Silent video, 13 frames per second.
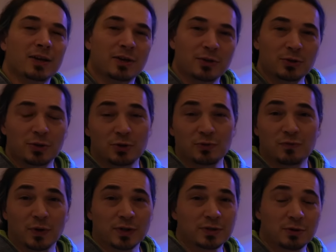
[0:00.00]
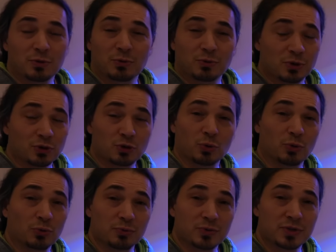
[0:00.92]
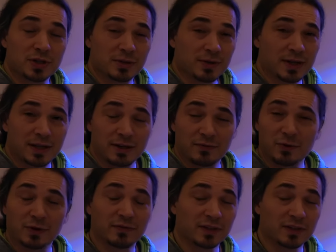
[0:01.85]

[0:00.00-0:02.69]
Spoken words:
You can do voice control through Siri. If you have